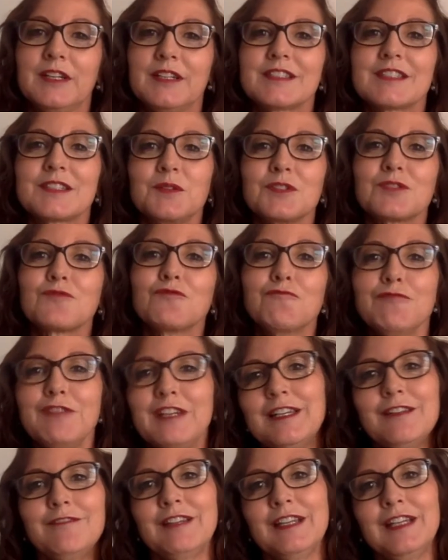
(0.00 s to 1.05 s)
So it's
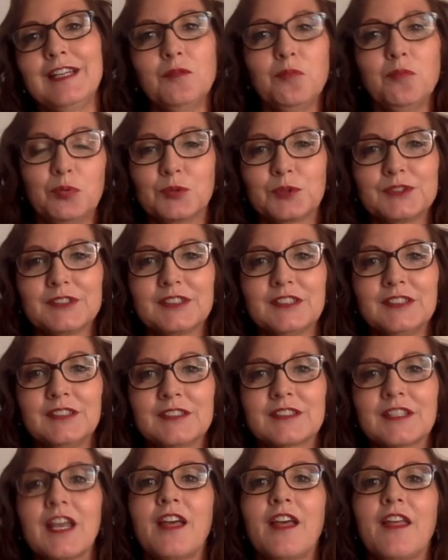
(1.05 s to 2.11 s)
really, really
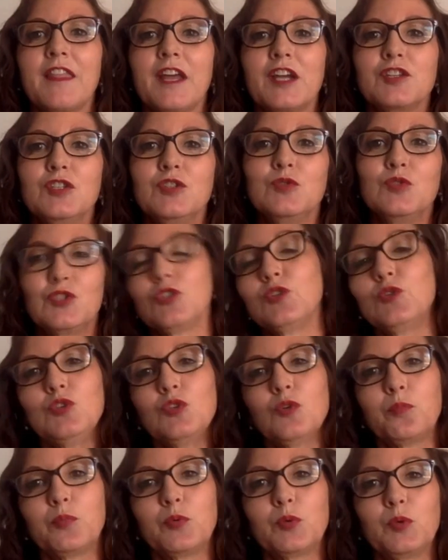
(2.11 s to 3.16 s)
important that you do
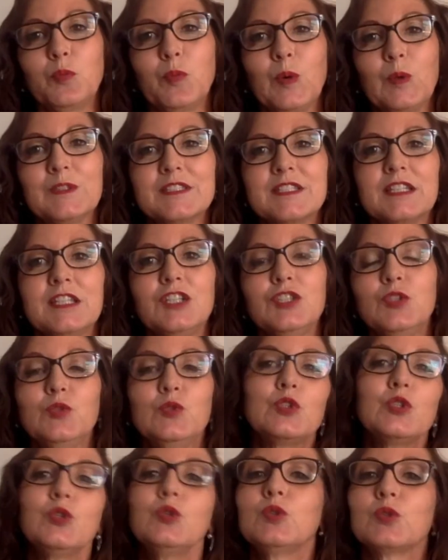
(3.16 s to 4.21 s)
your BYOD policy, you
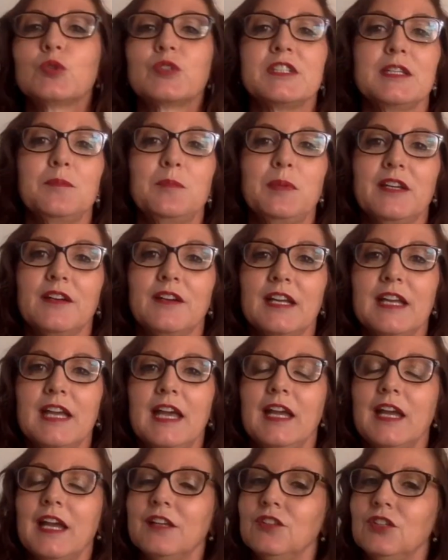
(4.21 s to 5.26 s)
do your
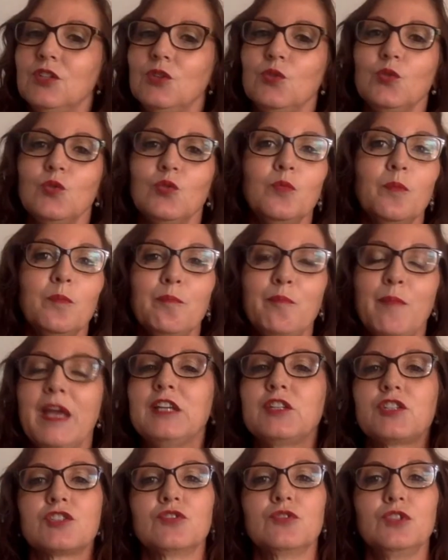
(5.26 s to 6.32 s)
DPIA, and you
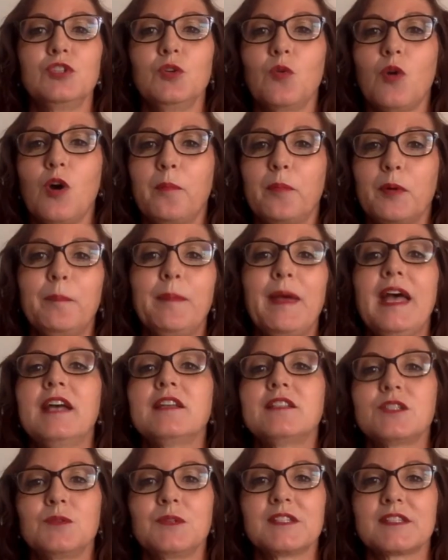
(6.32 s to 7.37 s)
make sure you are
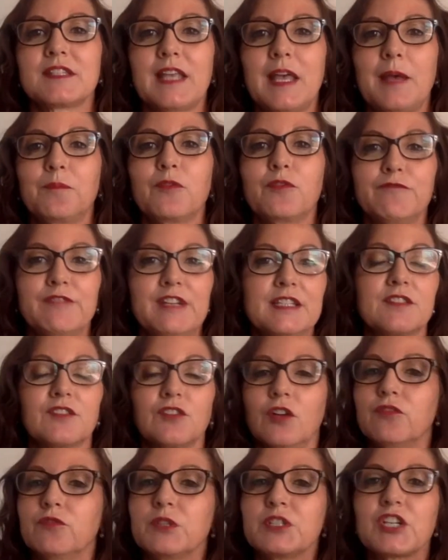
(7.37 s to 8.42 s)
prepared to accept the
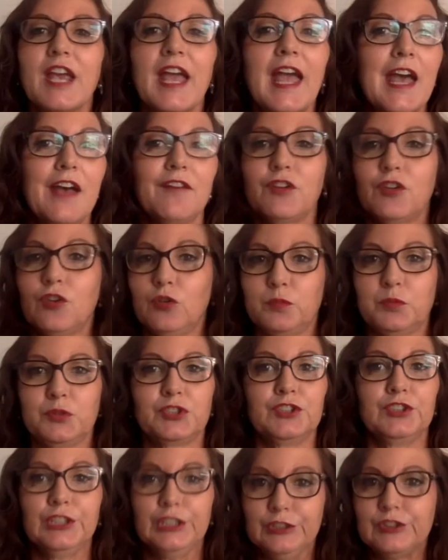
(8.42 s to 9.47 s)
risk of whichever
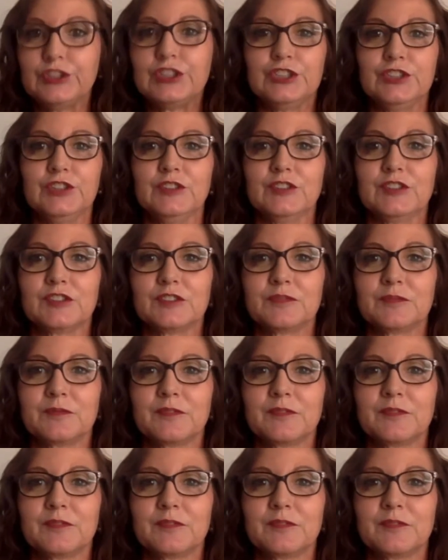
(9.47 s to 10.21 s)
option you choose.